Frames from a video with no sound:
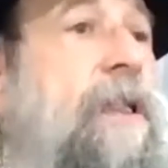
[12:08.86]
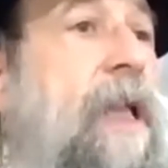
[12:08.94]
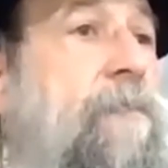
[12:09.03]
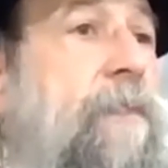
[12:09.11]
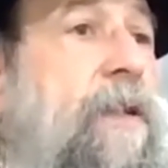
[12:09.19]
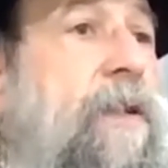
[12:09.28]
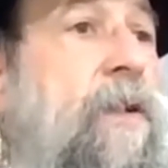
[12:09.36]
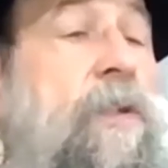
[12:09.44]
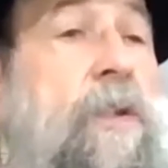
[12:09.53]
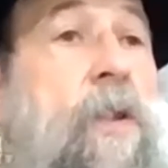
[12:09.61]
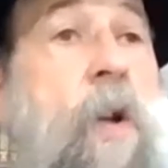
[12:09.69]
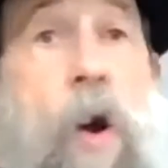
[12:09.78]
came in.
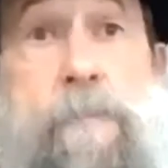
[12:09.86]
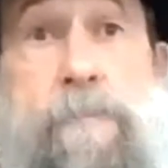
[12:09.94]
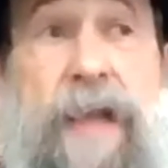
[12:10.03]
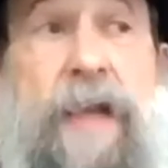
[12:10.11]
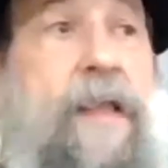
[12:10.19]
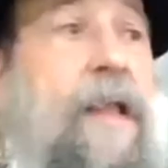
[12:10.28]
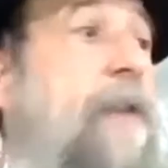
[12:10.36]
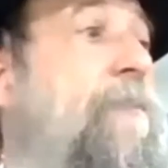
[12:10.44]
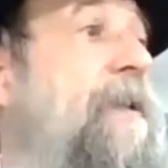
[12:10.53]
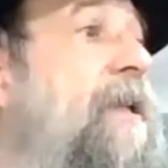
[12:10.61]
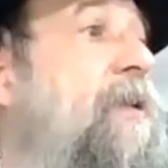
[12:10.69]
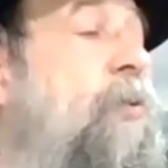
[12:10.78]
Or milk came
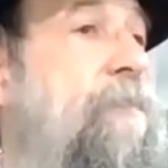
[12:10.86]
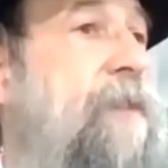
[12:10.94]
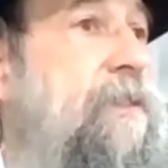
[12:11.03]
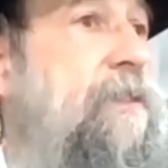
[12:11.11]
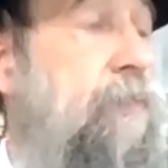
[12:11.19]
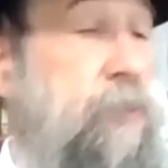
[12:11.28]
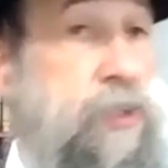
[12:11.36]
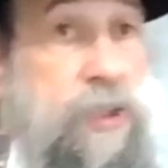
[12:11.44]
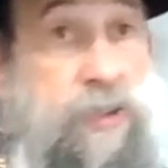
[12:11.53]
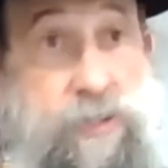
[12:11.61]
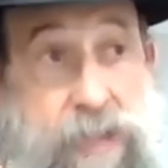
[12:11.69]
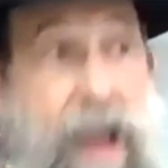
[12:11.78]
in into meat, which
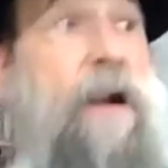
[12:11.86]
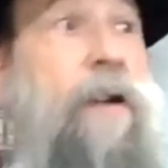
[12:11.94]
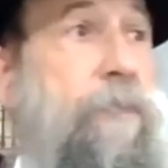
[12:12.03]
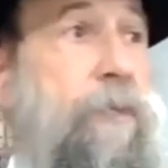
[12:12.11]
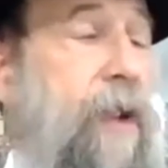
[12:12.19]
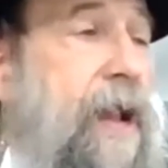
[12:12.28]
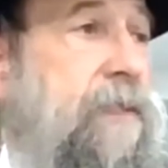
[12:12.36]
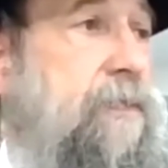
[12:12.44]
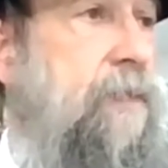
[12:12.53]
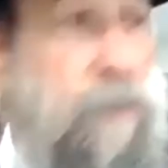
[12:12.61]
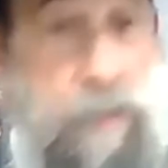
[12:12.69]
is terrible, right?